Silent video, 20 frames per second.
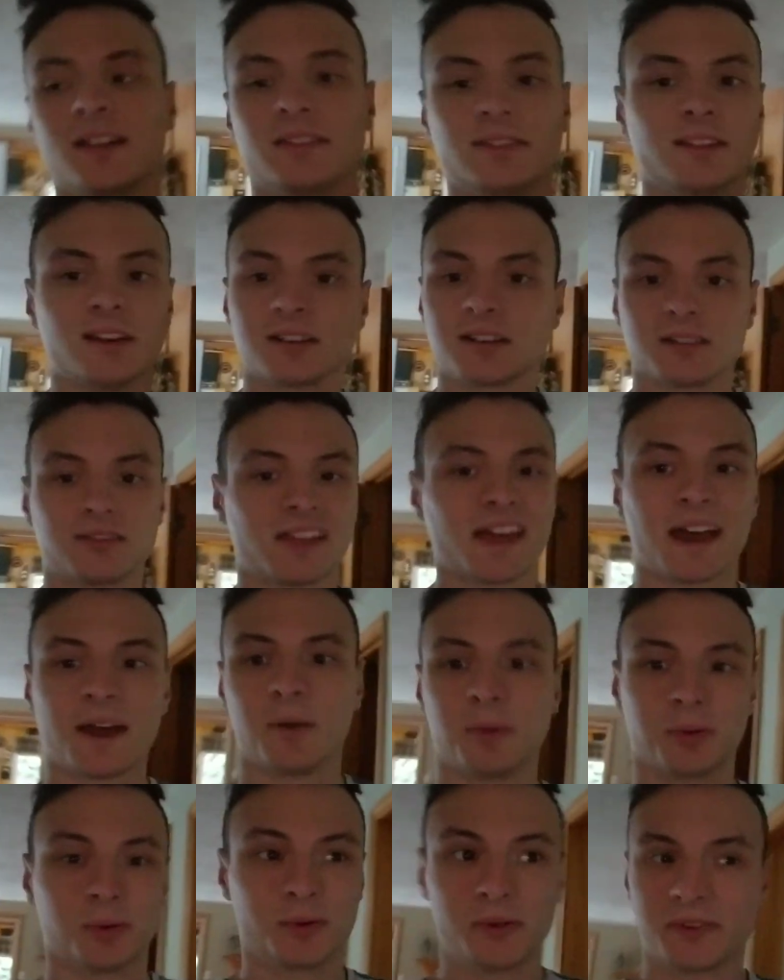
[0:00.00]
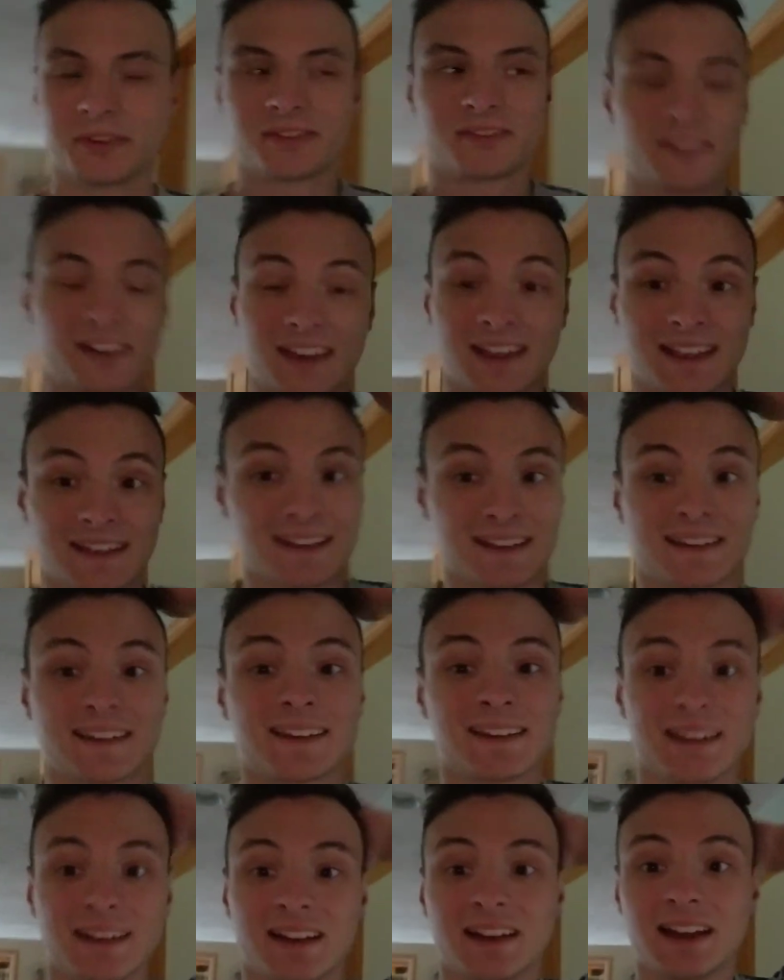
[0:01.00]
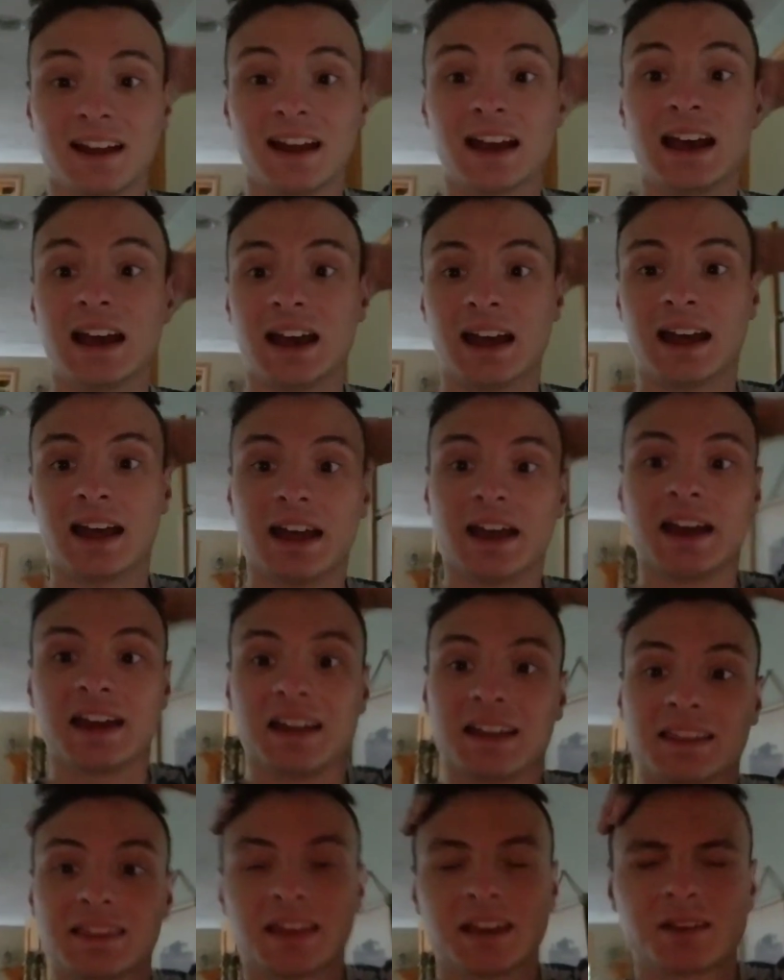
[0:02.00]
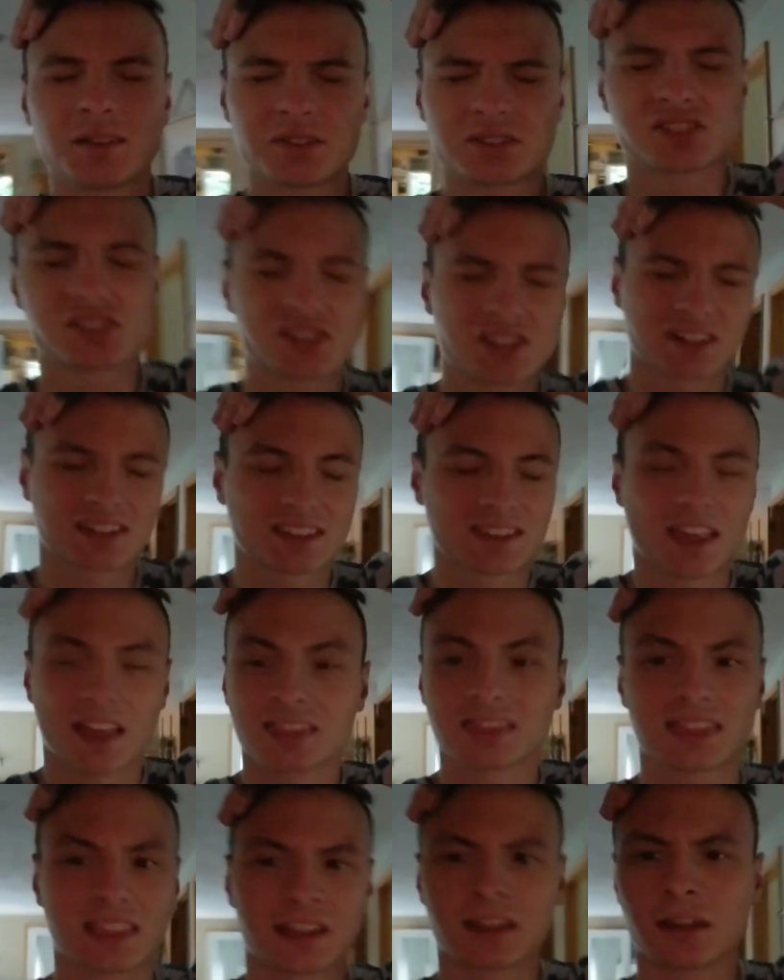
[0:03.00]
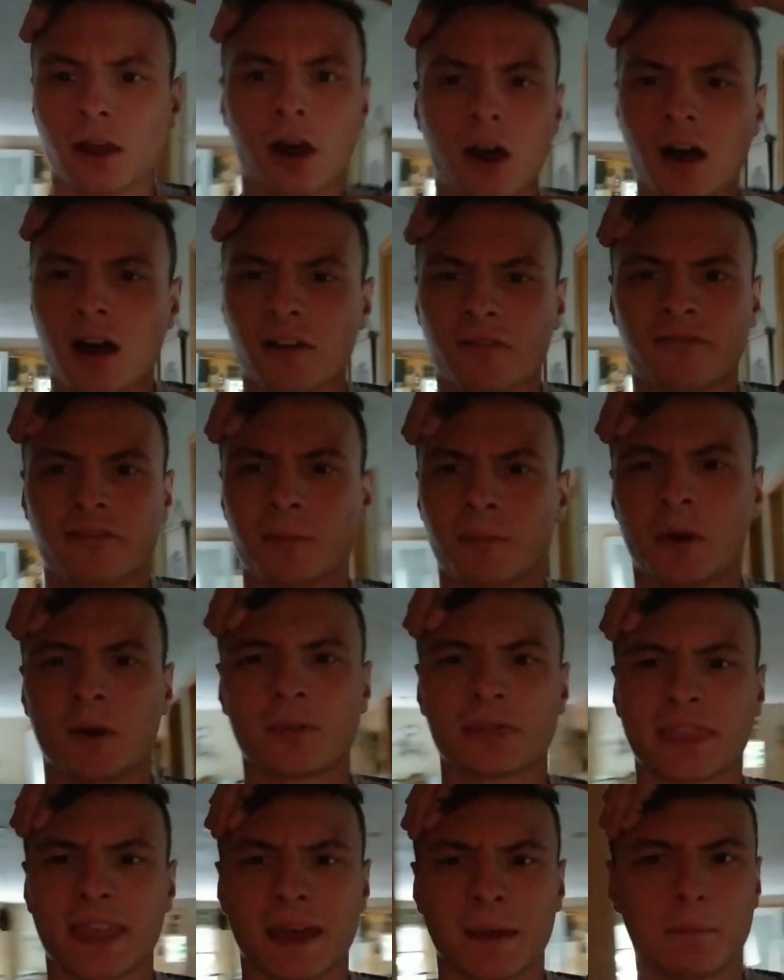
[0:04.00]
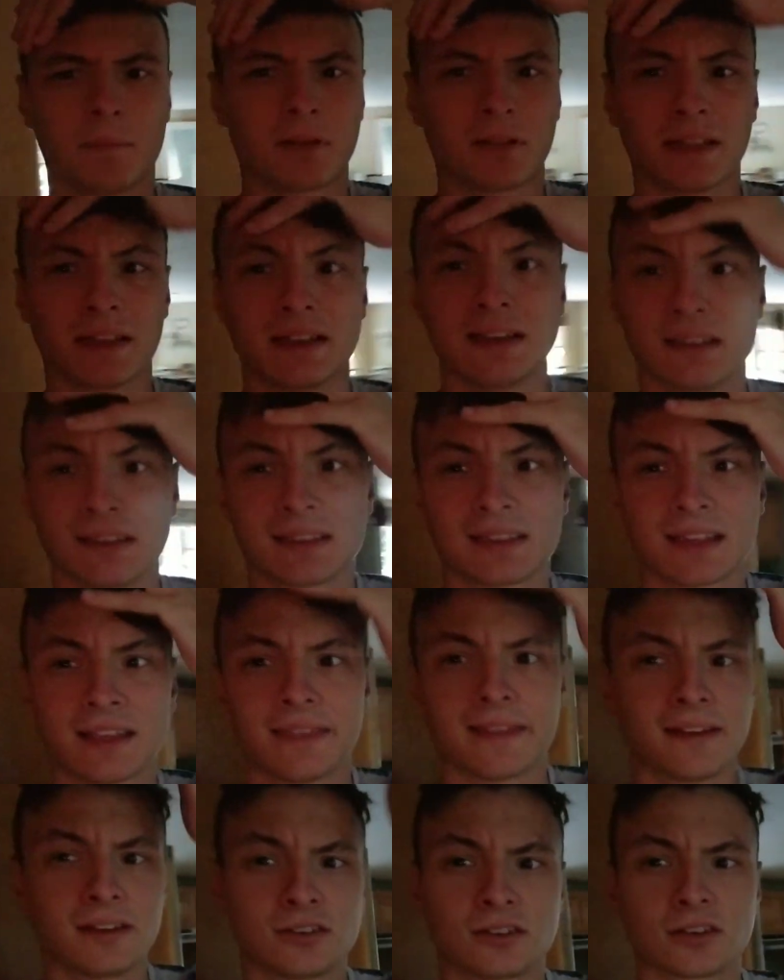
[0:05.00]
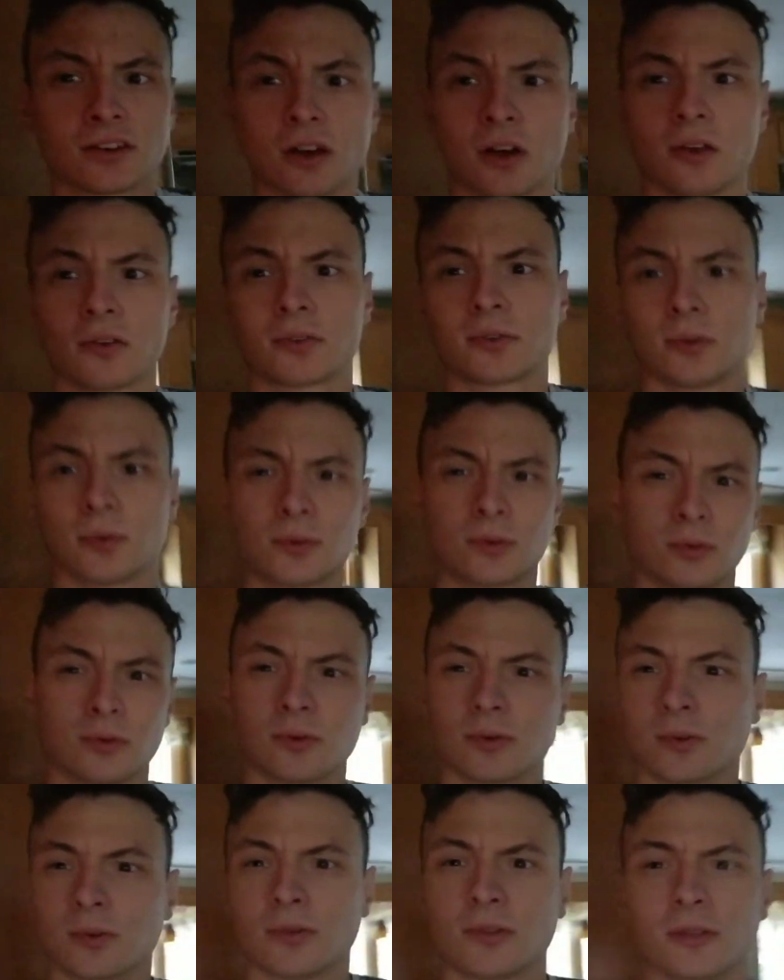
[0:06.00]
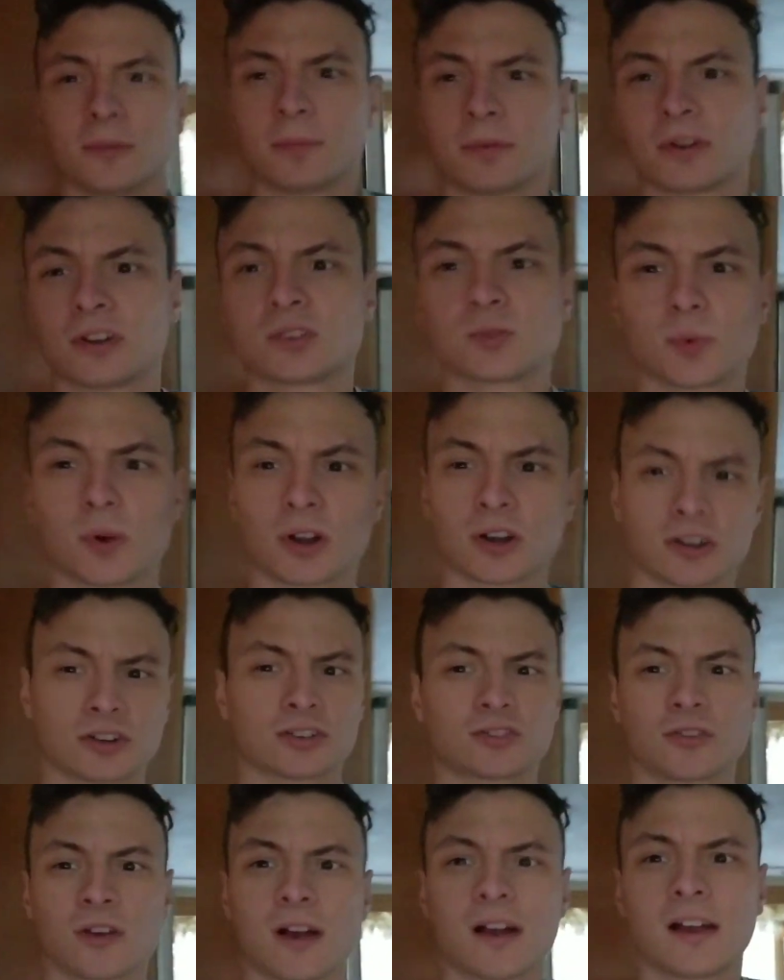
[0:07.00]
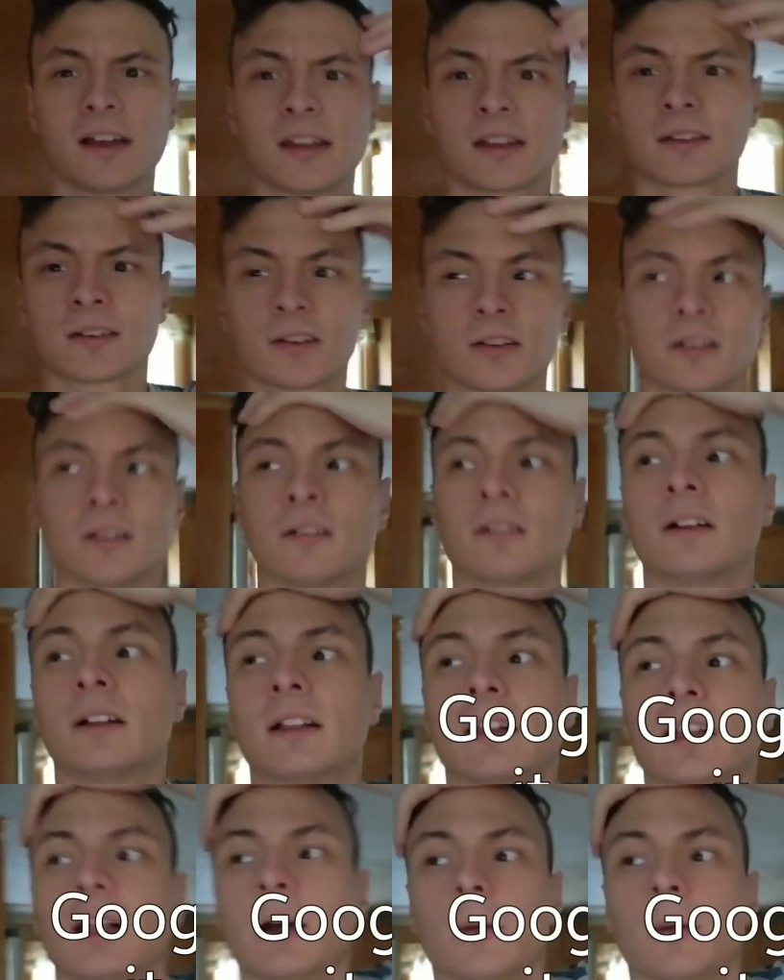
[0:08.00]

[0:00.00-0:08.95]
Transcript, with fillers: None of that was faked. There's just something off about that place, and then you could also Google the Bridgewater Triangle.